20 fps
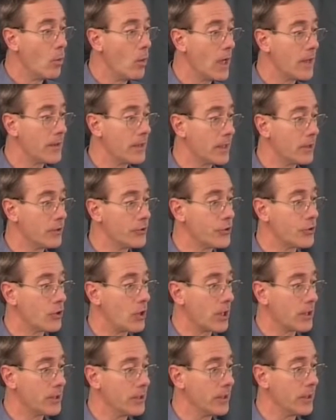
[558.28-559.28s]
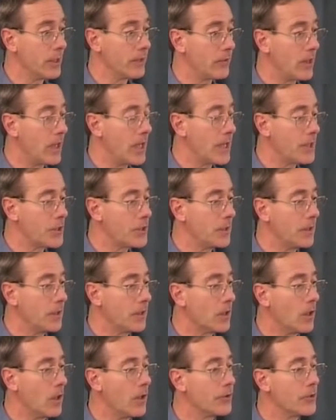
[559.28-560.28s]
way they're constructed. They've actually
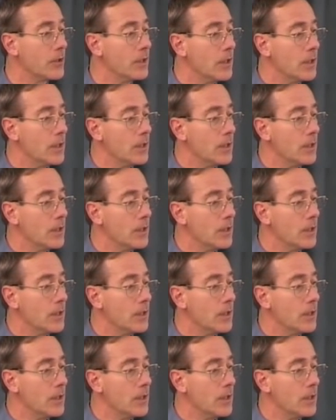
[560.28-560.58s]
got